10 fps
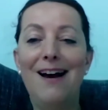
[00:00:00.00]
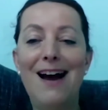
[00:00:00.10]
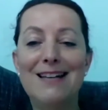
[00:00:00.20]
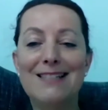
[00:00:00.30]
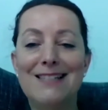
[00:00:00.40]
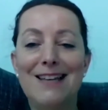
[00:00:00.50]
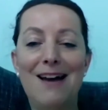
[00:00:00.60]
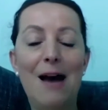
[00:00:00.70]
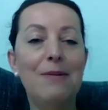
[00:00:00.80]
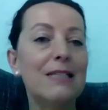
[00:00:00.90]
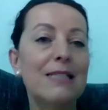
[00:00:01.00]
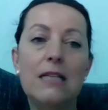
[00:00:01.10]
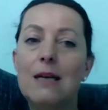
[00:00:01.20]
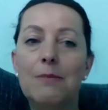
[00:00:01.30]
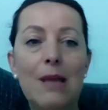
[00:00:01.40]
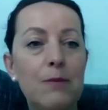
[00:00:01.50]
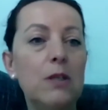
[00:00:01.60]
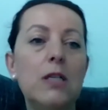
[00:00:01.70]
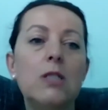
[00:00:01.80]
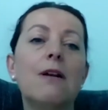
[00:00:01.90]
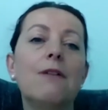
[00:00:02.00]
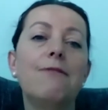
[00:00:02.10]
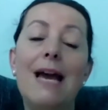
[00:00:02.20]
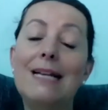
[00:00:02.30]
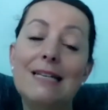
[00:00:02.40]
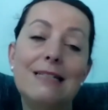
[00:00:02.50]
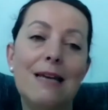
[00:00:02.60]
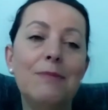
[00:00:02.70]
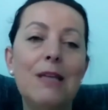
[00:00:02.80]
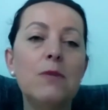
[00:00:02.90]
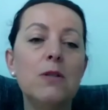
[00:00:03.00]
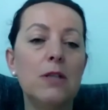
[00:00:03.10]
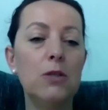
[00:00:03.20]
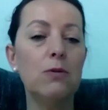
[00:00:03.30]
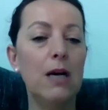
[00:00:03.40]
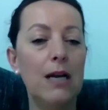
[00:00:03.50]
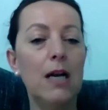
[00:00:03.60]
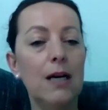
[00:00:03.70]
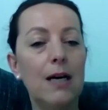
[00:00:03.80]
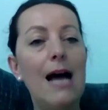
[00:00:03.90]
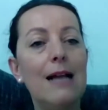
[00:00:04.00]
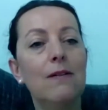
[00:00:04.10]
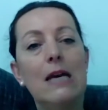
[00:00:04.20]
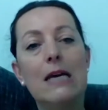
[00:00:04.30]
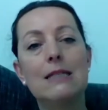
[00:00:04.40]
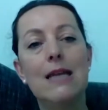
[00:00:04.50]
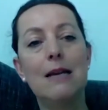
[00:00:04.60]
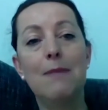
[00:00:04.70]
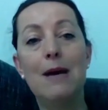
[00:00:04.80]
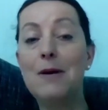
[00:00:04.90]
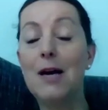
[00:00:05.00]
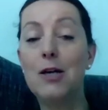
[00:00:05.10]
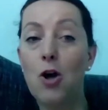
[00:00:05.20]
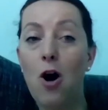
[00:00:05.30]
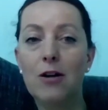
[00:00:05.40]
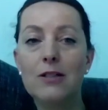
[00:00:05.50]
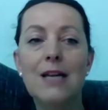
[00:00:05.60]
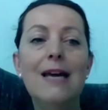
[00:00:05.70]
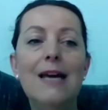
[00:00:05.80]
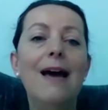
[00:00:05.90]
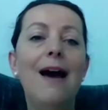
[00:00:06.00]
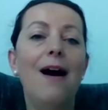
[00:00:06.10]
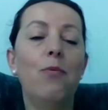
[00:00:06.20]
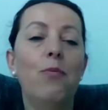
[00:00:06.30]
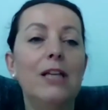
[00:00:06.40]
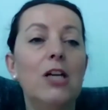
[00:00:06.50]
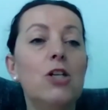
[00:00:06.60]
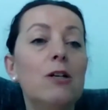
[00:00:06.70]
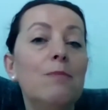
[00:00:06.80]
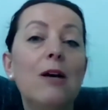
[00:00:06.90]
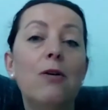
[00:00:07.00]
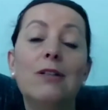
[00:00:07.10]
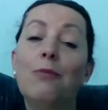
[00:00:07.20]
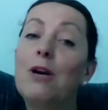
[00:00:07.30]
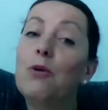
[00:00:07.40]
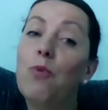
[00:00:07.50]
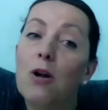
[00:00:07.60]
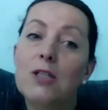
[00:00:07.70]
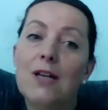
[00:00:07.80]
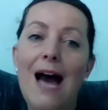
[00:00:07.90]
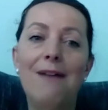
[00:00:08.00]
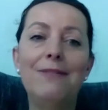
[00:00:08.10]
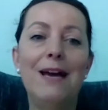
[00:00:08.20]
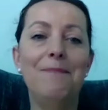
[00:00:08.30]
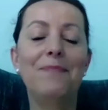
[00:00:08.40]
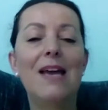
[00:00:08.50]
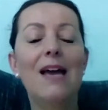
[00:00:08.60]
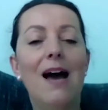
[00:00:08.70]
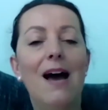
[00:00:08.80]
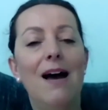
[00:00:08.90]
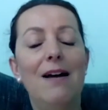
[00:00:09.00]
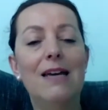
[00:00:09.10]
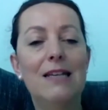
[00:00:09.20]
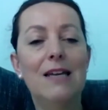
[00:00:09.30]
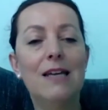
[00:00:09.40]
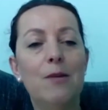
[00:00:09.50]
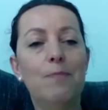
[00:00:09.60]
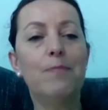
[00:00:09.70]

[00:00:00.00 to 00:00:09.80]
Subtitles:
As Amir said, sometimes you need to reflect and sometimes you need to kind of look at things that maybe are not where they should be or where you want to have them in your